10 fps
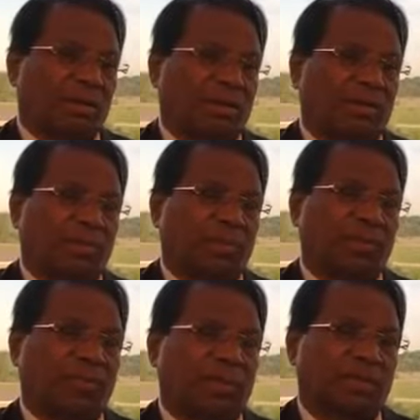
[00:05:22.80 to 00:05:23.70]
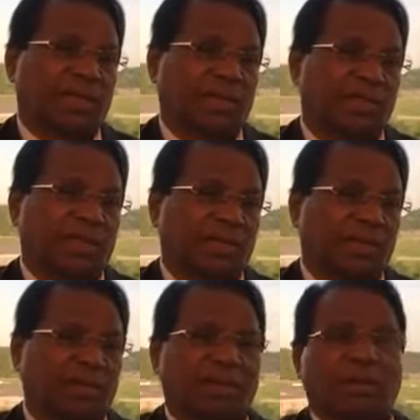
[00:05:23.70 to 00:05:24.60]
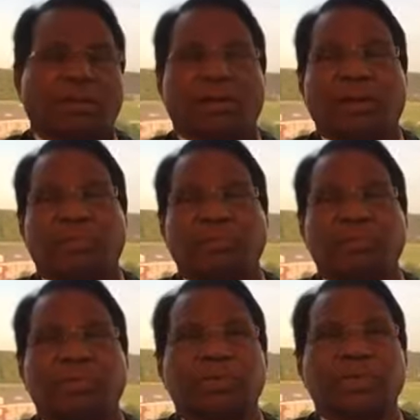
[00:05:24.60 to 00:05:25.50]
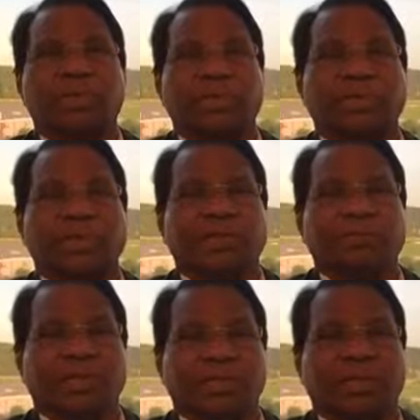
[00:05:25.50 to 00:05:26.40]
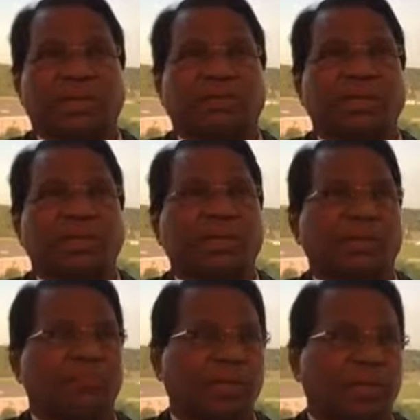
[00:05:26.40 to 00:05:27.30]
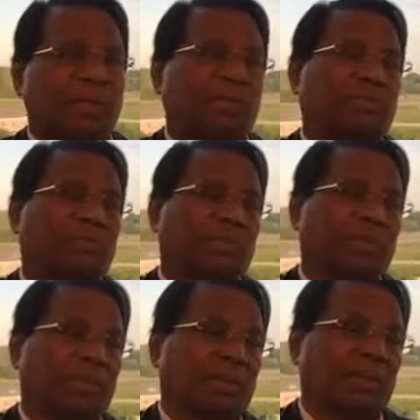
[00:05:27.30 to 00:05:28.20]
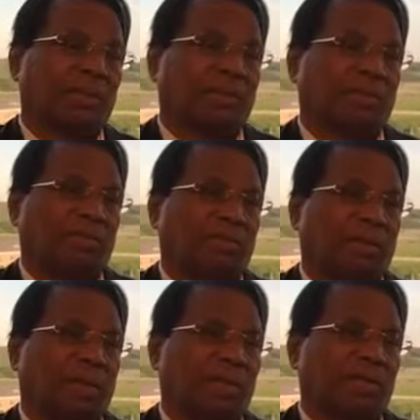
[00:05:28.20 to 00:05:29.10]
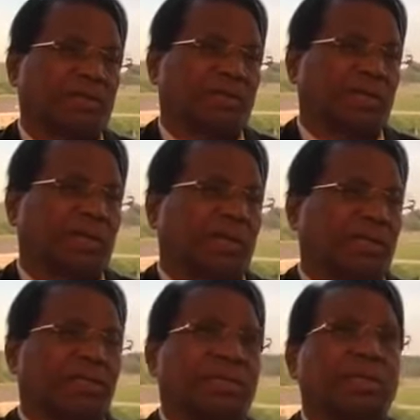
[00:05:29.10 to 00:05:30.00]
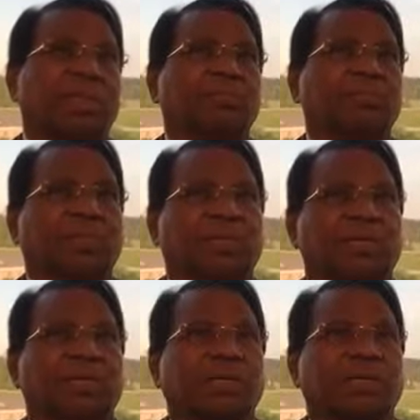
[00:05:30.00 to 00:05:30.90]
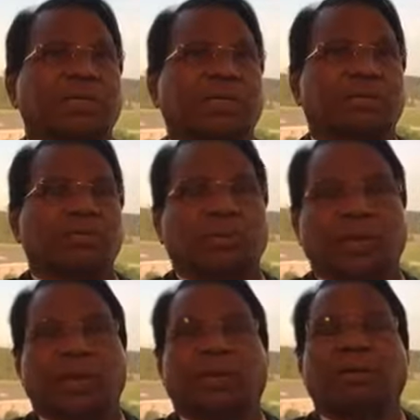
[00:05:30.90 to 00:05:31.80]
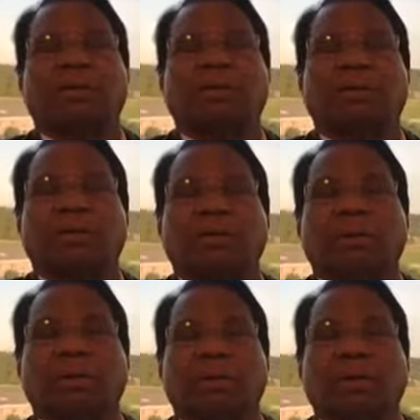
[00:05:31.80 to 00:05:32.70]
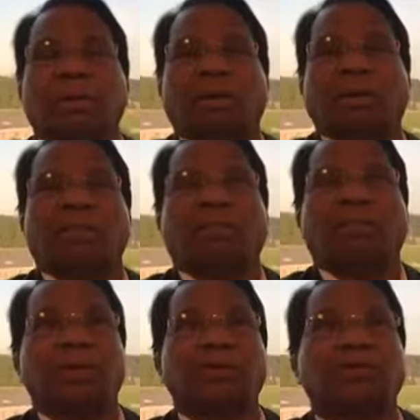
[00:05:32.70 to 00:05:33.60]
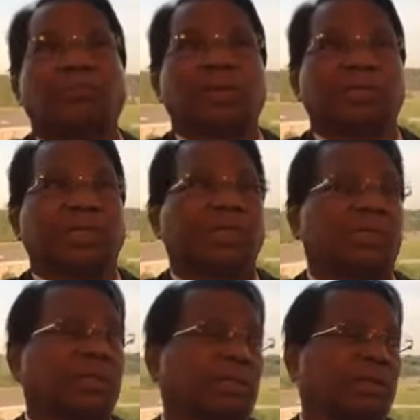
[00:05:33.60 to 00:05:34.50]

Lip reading: Our manufacturing sector contributes 16% of the GDP, whereas it is 30% in South Korea and 42%